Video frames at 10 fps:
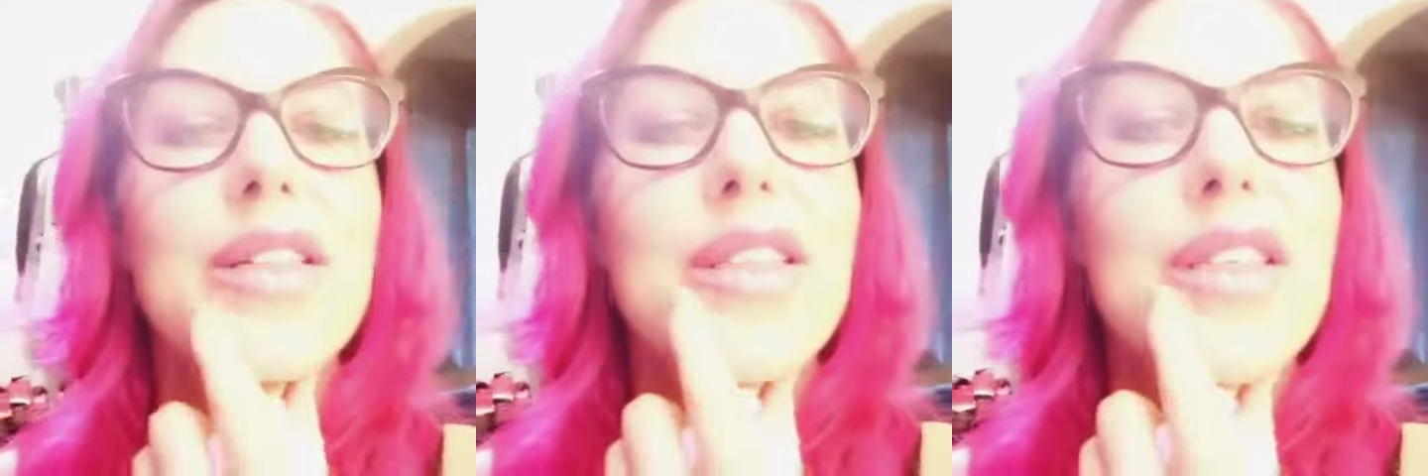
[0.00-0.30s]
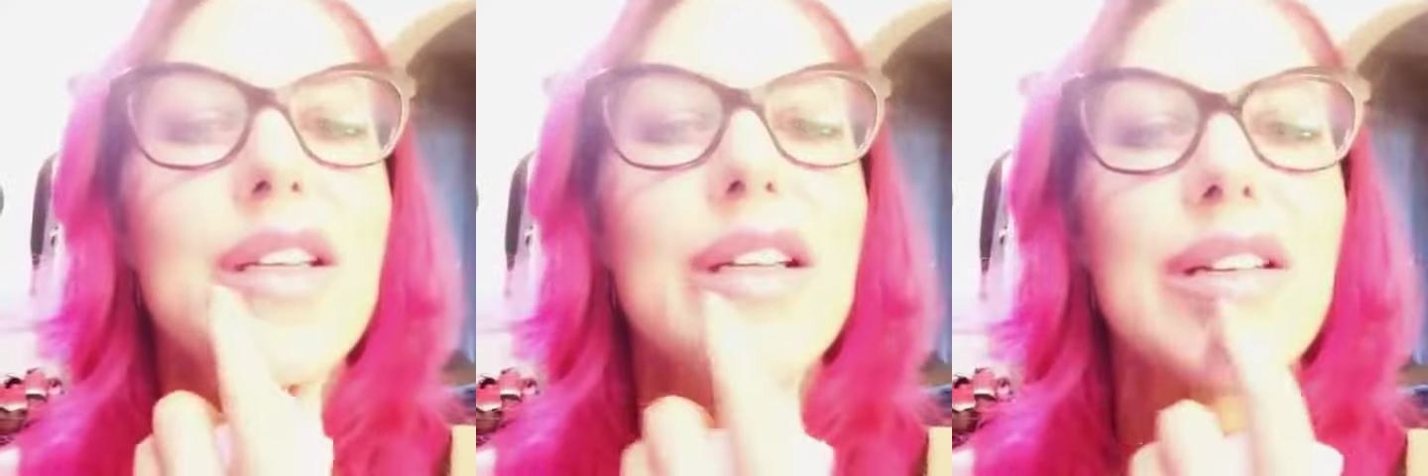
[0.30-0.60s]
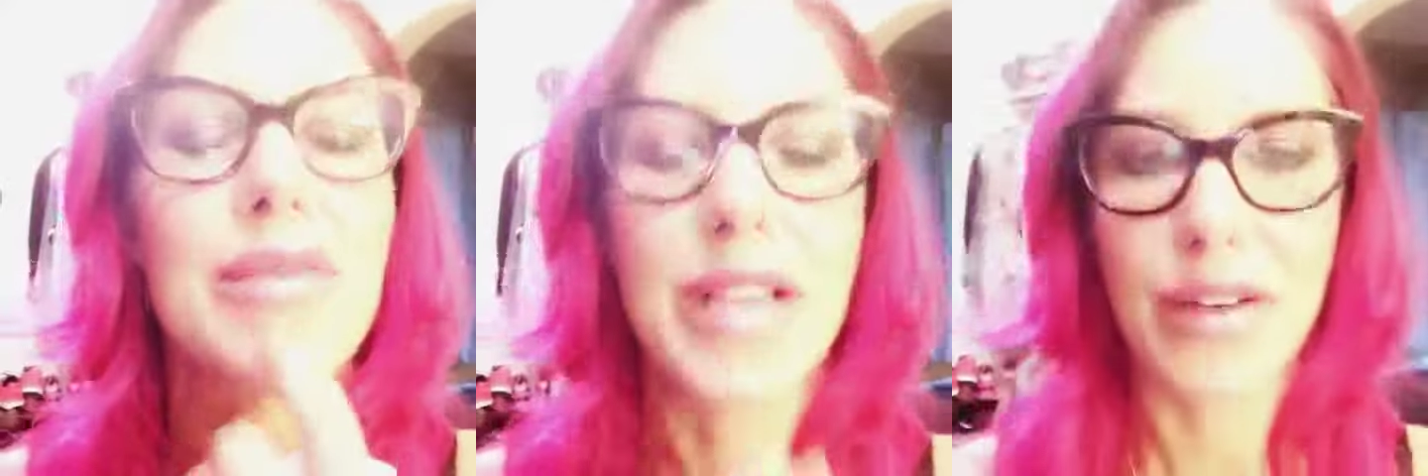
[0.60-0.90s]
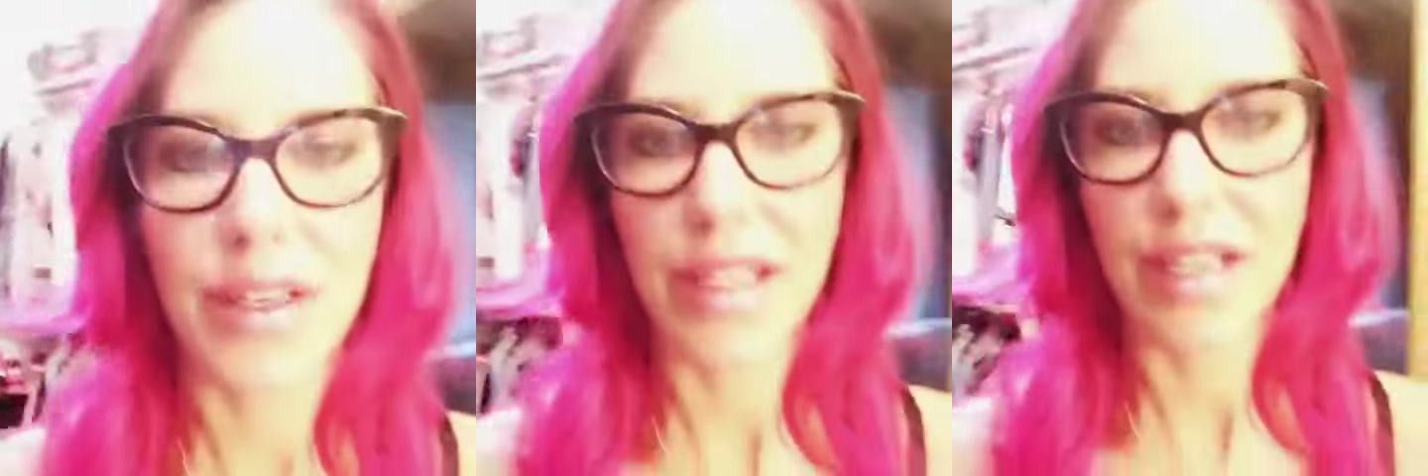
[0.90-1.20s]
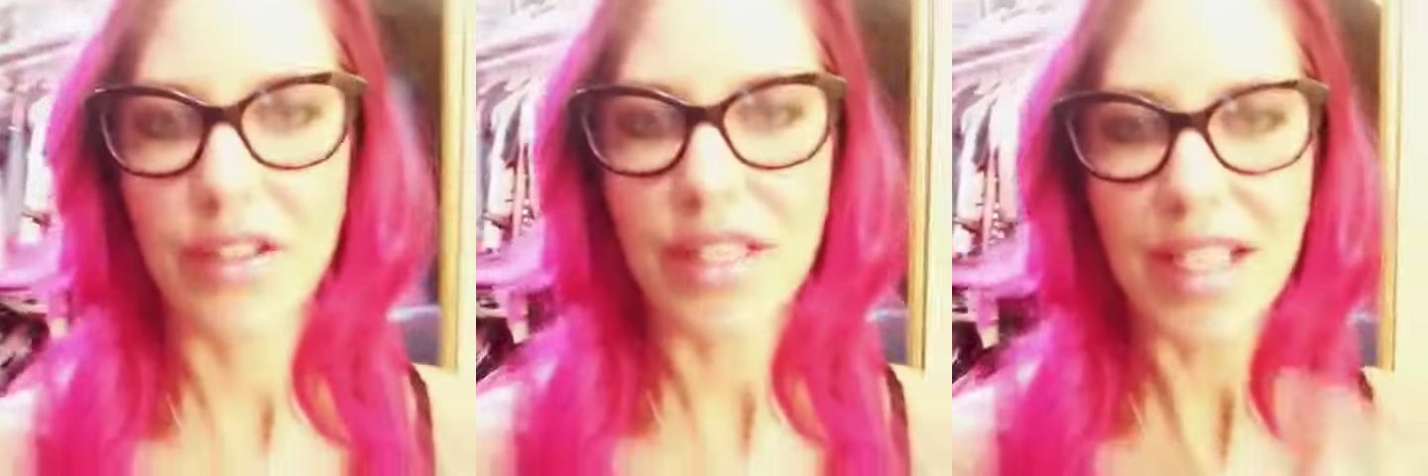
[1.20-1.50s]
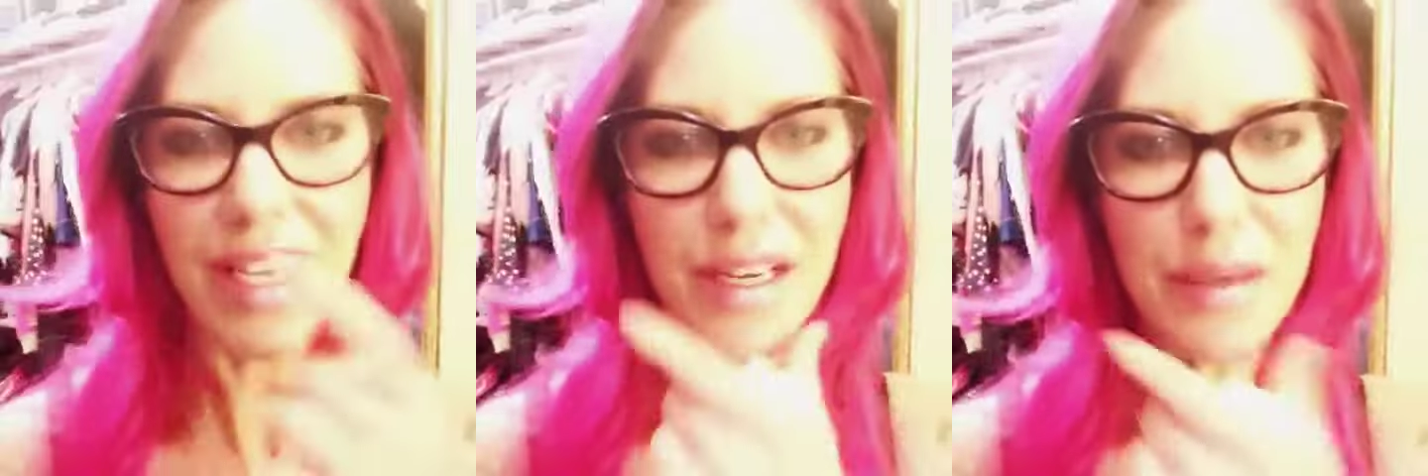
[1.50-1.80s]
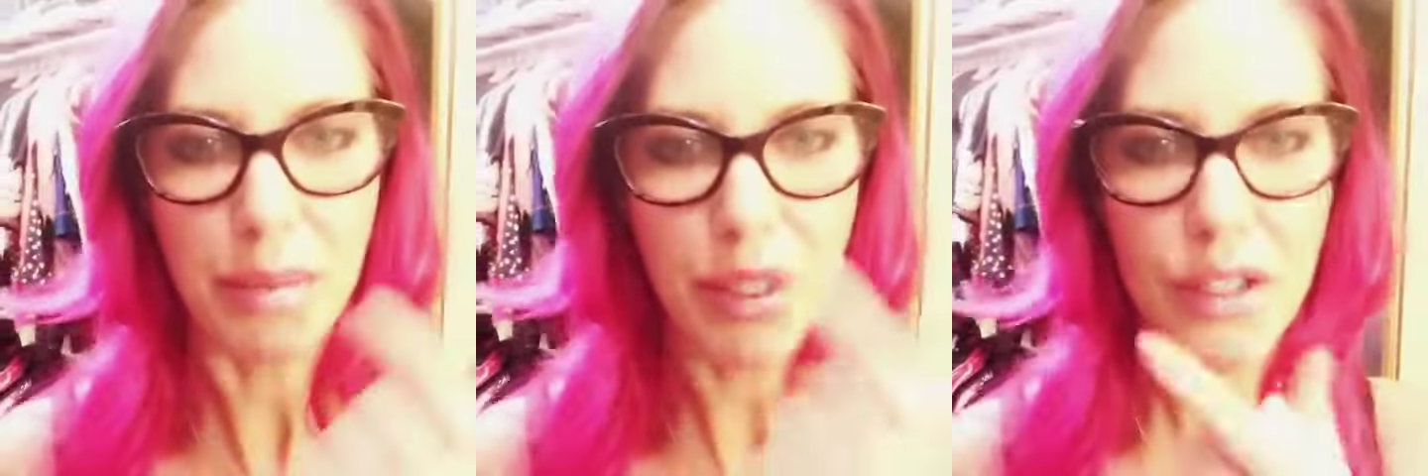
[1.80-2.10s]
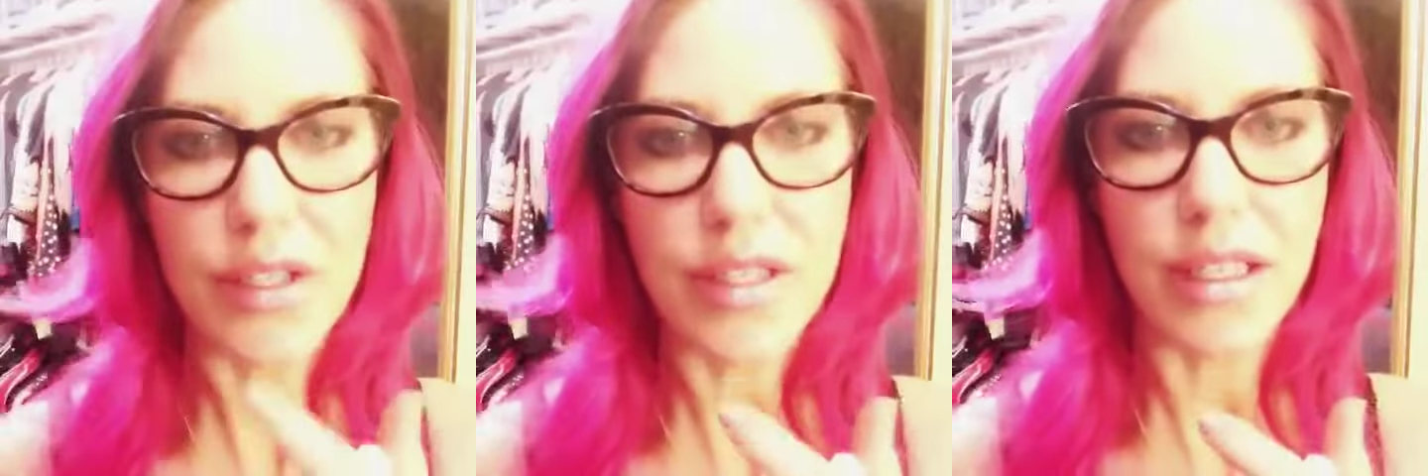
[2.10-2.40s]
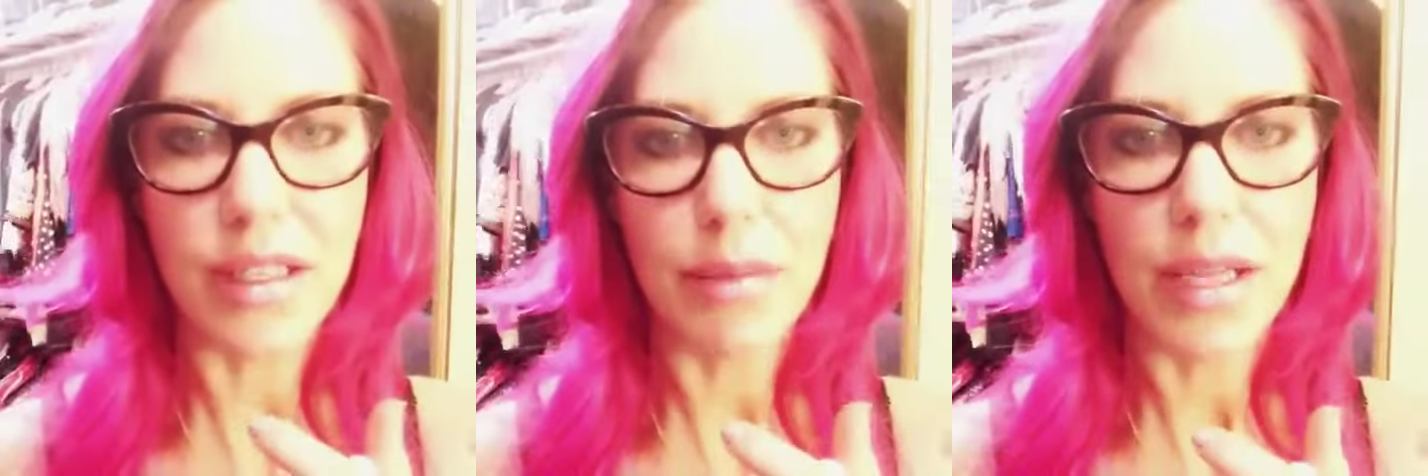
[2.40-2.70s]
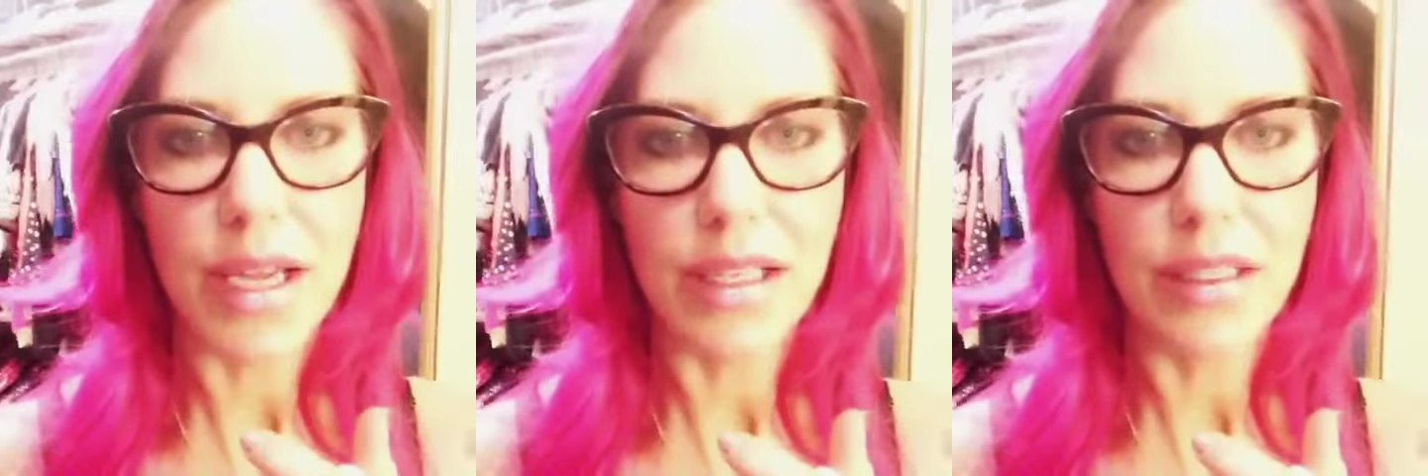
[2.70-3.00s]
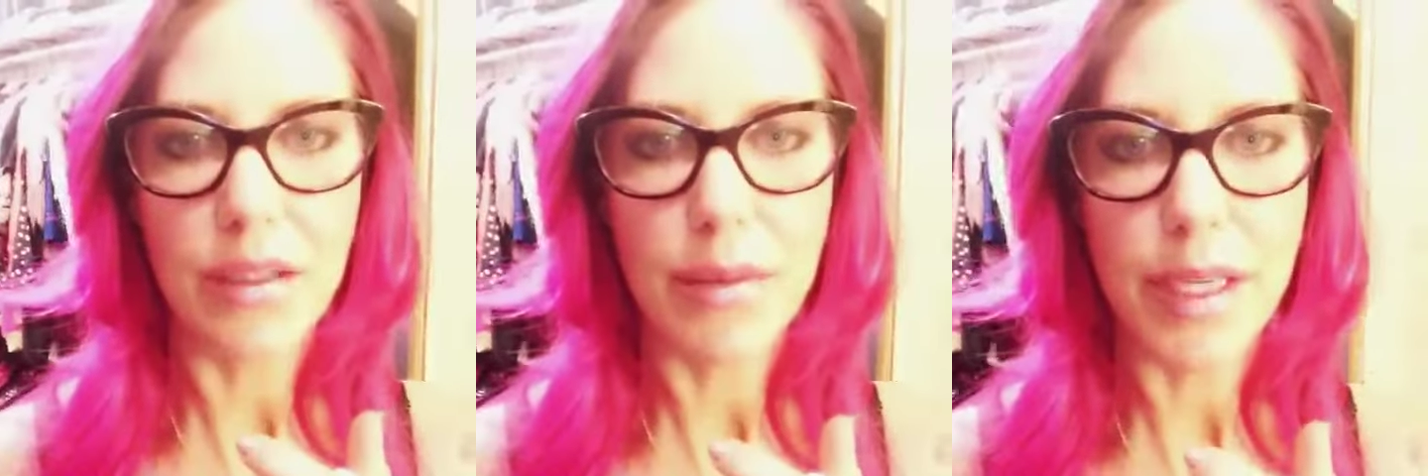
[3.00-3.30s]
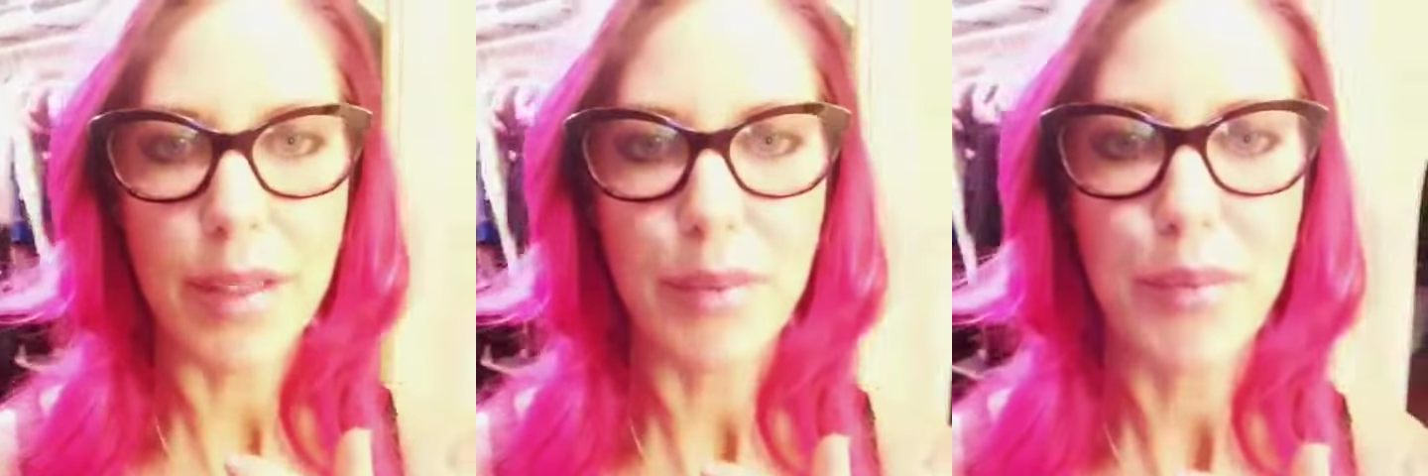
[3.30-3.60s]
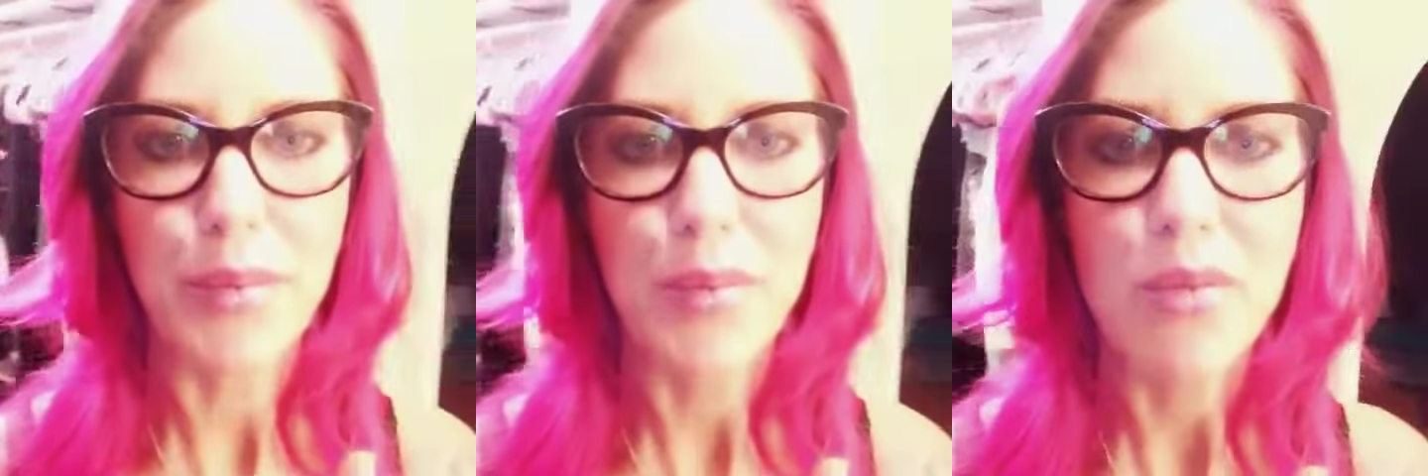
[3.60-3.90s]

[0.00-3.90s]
you can see they're kind of red around the edges. It kind of blurs the lip line a little bit.